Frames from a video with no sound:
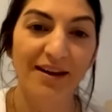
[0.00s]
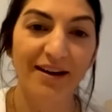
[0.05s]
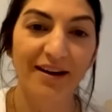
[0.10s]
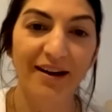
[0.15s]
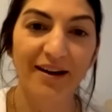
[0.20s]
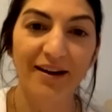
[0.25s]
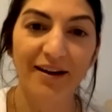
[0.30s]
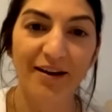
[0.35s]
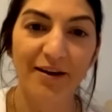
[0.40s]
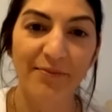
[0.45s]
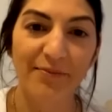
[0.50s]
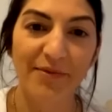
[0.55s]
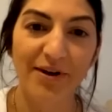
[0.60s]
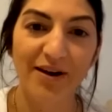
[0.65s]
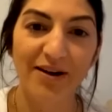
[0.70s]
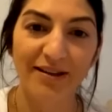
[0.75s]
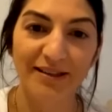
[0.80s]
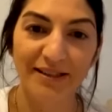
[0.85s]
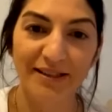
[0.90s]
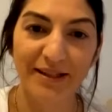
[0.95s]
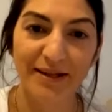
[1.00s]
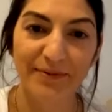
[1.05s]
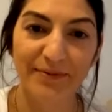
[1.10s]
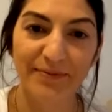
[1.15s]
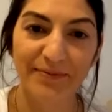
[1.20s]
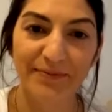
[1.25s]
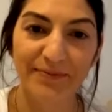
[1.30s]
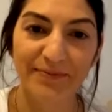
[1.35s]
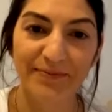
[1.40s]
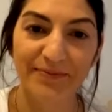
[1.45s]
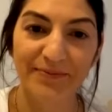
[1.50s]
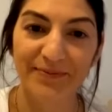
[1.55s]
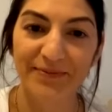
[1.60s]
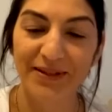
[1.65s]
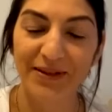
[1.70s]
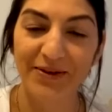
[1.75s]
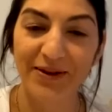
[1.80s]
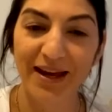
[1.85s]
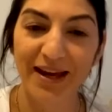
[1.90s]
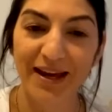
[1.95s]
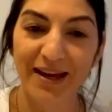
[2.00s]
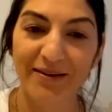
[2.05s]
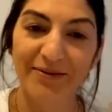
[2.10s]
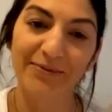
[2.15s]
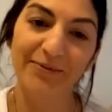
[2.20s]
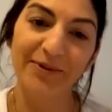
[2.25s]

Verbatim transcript: Um, awesome. Okay,